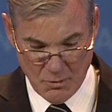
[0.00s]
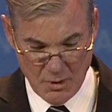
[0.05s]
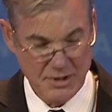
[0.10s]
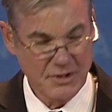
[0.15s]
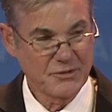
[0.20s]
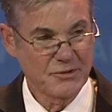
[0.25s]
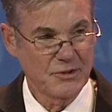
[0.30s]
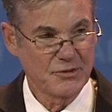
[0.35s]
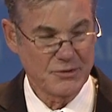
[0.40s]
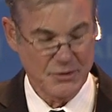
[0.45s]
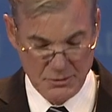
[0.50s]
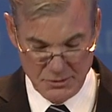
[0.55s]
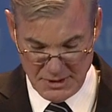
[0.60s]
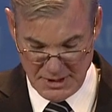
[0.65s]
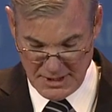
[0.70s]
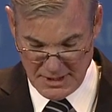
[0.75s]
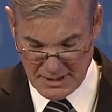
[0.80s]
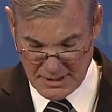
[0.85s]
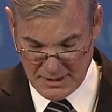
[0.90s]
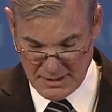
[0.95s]
What is this
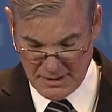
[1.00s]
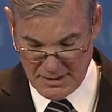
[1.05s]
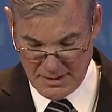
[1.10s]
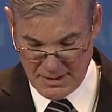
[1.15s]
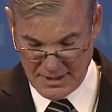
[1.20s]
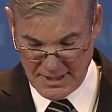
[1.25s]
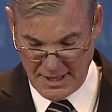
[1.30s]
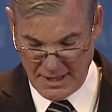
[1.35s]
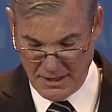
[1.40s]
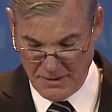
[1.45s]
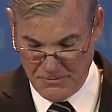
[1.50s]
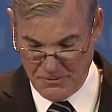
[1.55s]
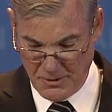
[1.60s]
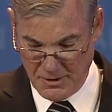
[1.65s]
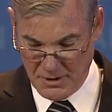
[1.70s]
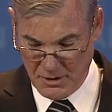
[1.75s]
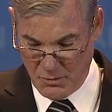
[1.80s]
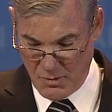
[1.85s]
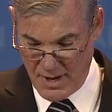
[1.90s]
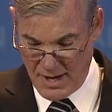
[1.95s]
unique
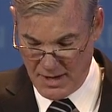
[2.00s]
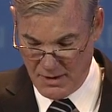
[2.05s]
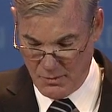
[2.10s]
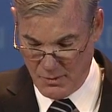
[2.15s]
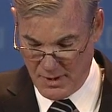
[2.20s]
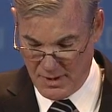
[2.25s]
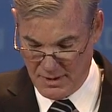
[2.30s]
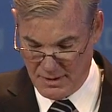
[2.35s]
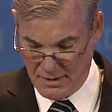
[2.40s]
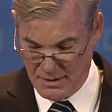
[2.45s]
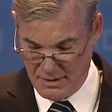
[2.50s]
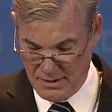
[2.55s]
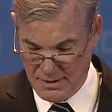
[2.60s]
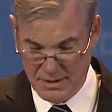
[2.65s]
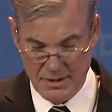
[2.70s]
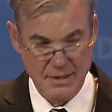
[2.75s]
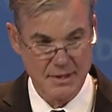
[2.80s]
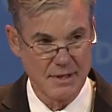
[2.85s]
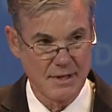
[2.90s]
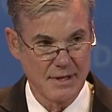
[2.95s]
California way we're
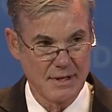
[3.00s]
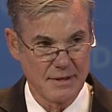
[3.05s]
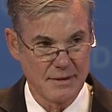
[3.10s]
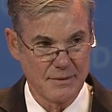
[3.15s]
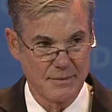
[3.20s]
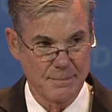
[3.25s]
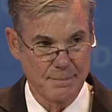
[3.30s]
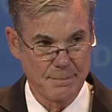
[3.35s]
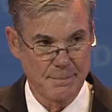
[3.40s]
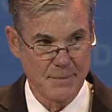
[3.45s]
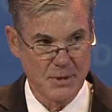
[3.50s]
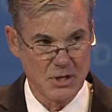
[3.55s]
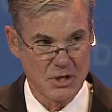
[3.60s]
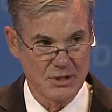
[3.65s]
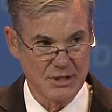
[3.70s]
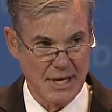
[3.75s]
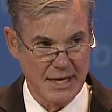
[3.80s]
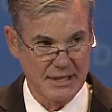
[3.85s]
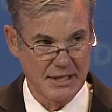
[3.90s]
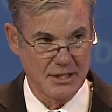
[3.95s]

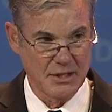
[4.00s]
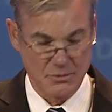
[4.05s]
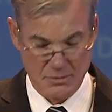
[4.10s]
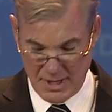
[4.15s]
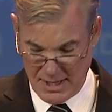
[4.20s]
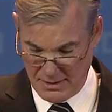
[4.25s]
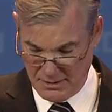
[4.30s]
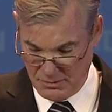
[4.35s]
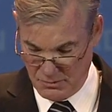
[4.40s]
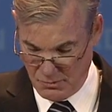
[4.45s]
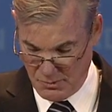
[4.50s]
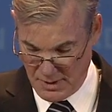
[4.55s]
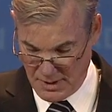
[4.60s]
uniting around,